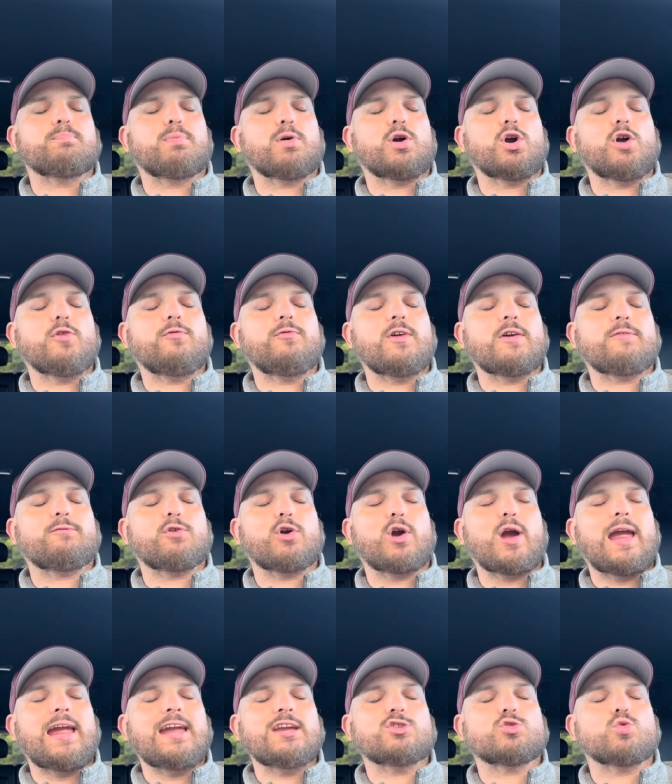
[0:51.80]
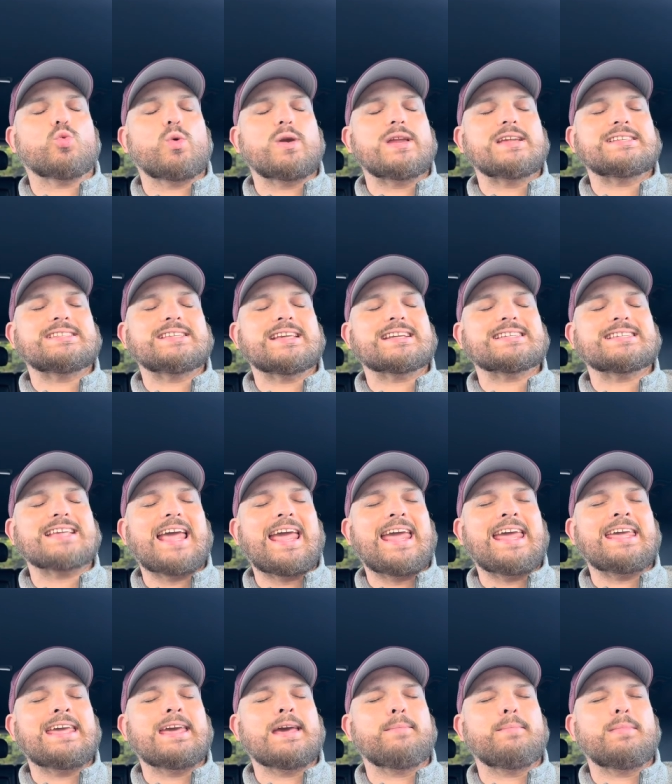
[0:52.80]
perfect for 8.26
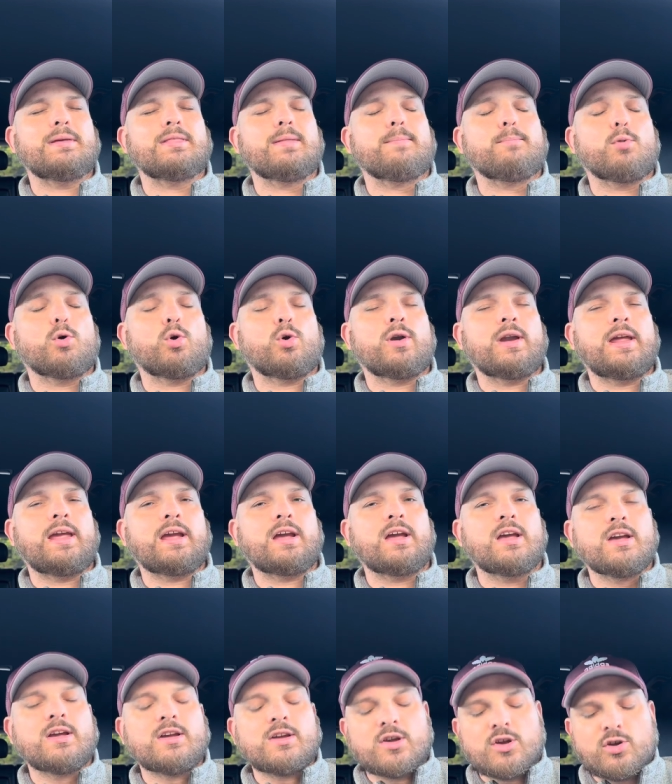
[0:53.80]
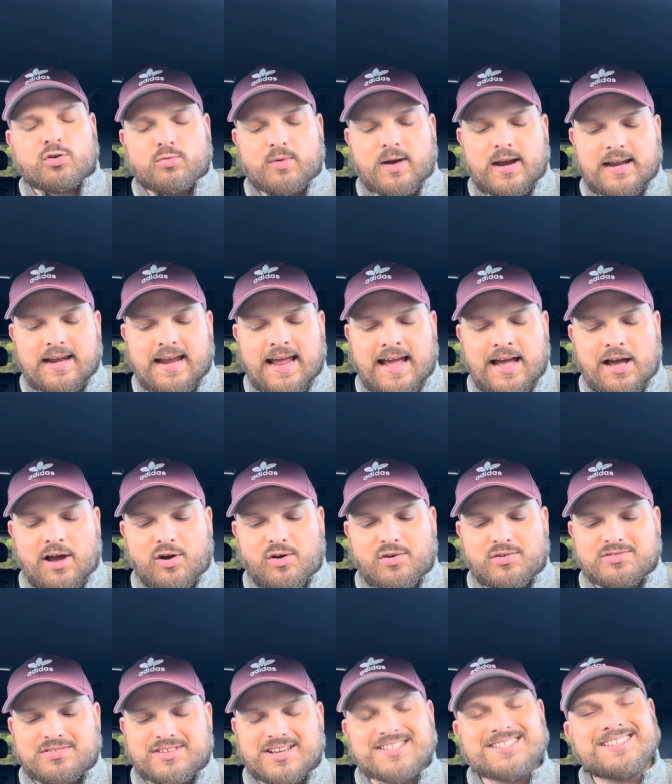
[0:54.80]
a.m. in the morning right
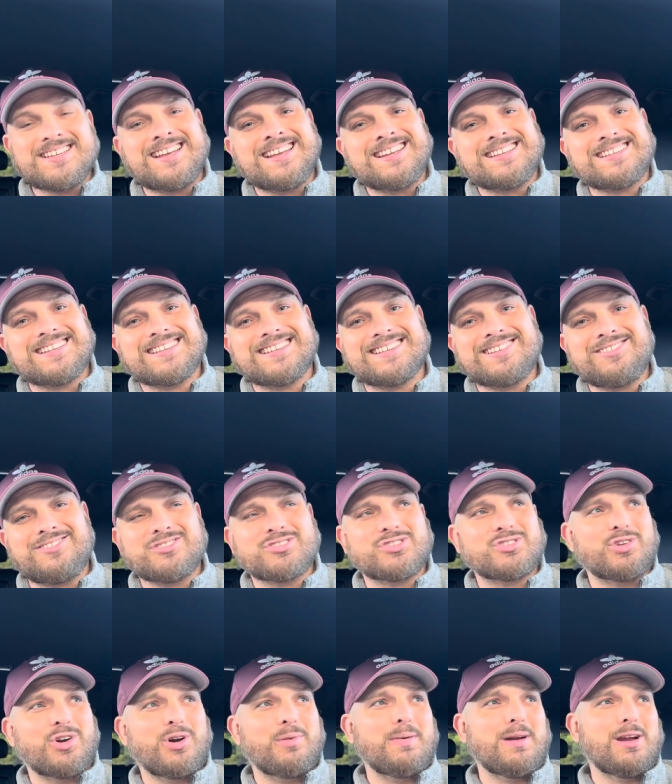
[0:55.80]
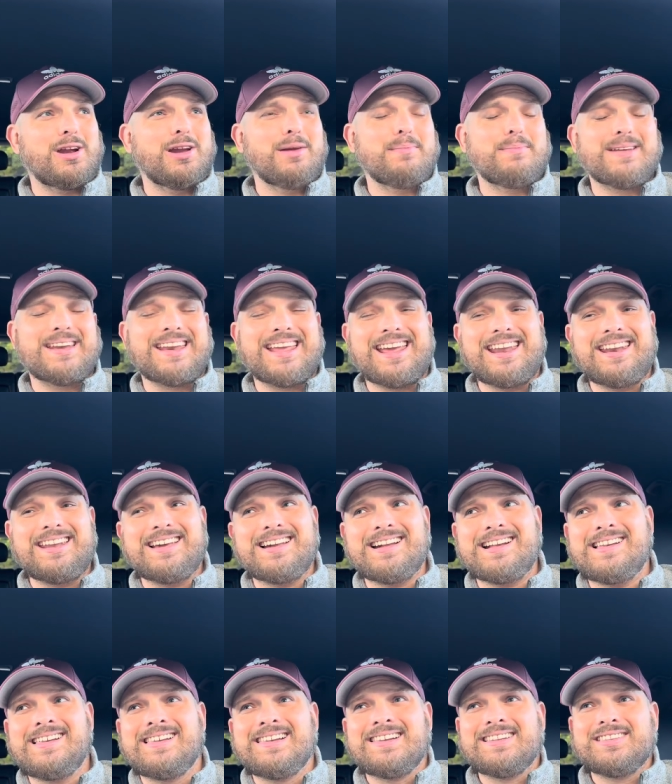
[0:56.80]
now, doesn't it? A little strawberry
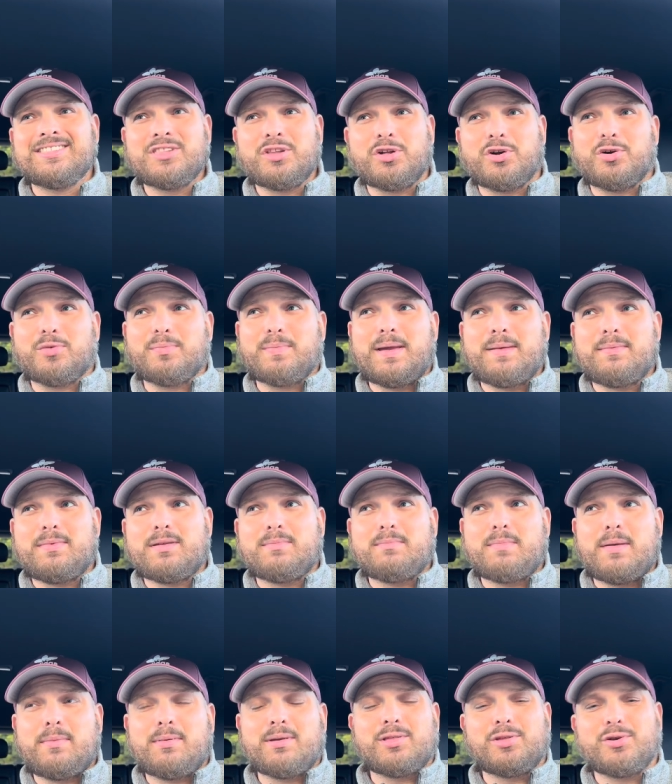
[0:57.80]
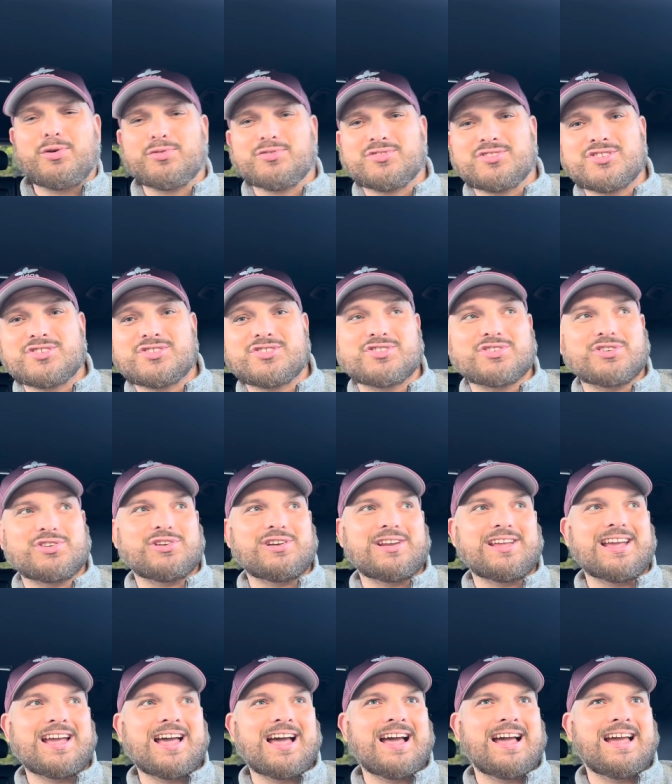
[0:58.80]
banana, a little maybe maybe a little
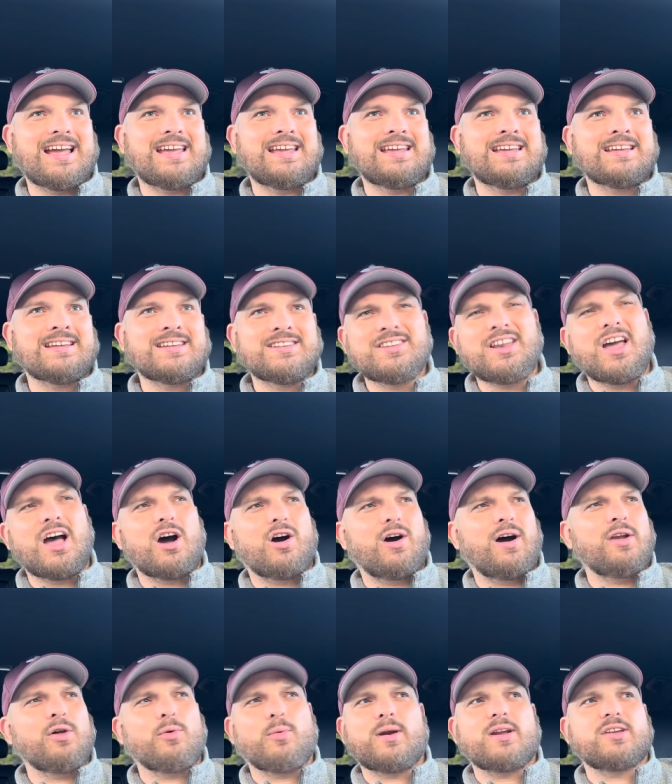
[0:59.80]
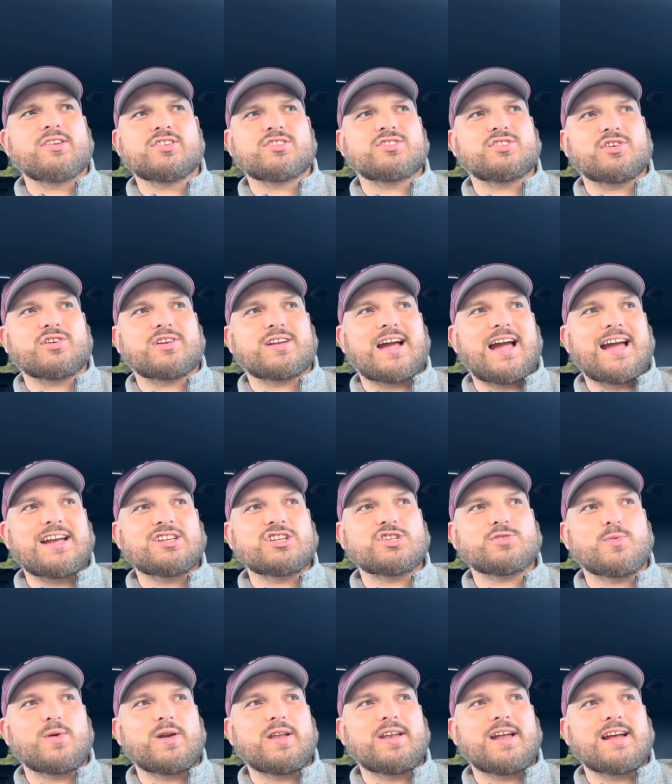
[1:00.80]
desserty guy. No, I don't want a dessert guy. I
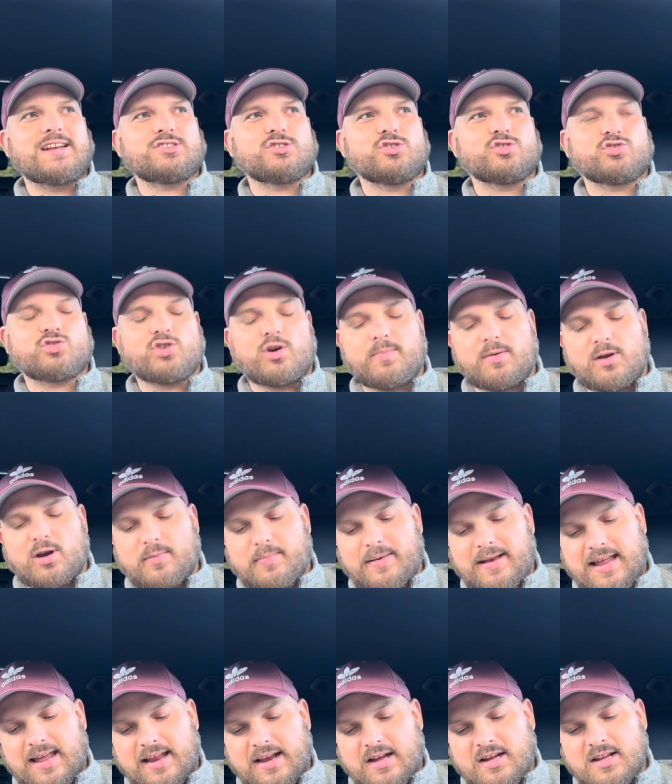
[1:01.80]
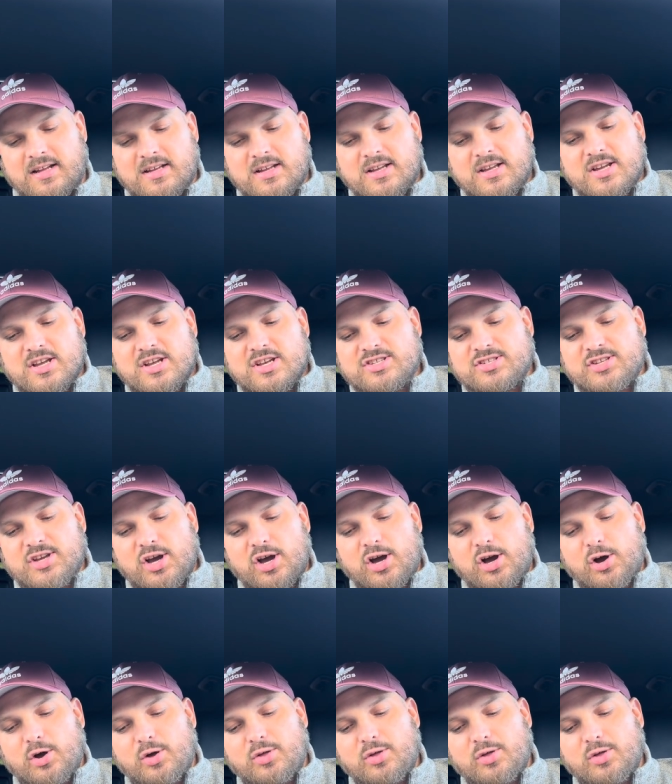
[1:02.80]
just want a nice little strawberry banana. So